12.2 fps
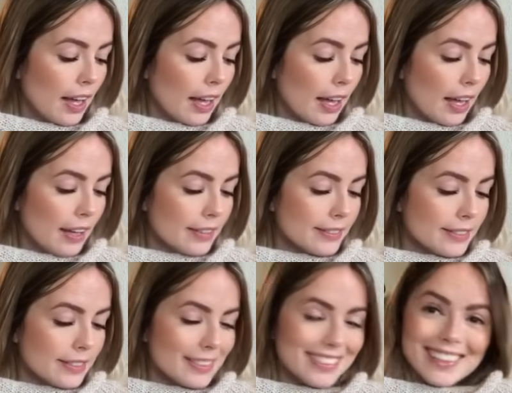
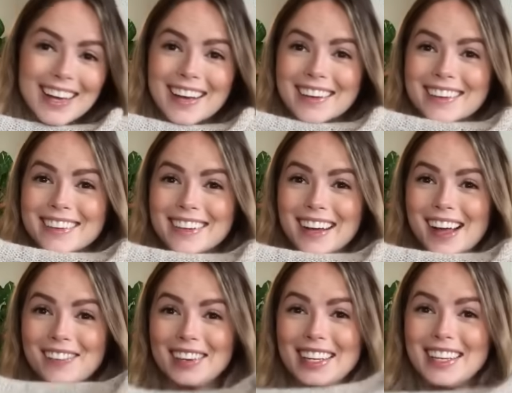And yeah,
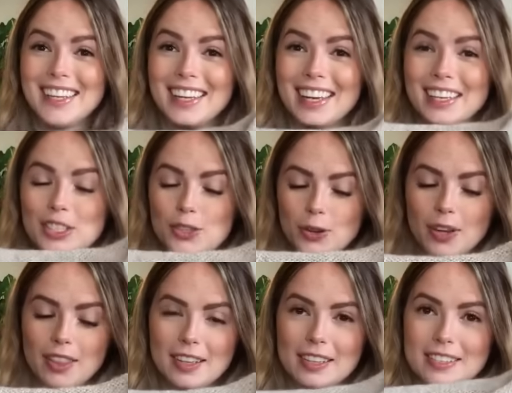I really
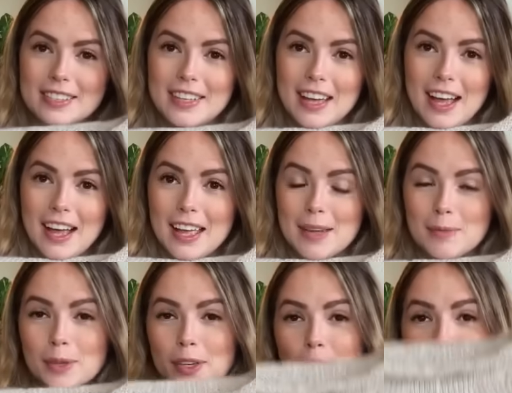enjoyed this. I
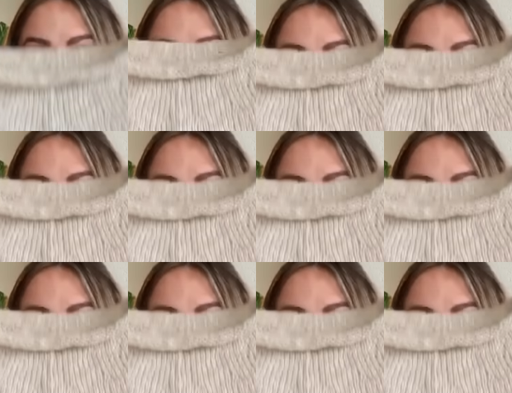am looking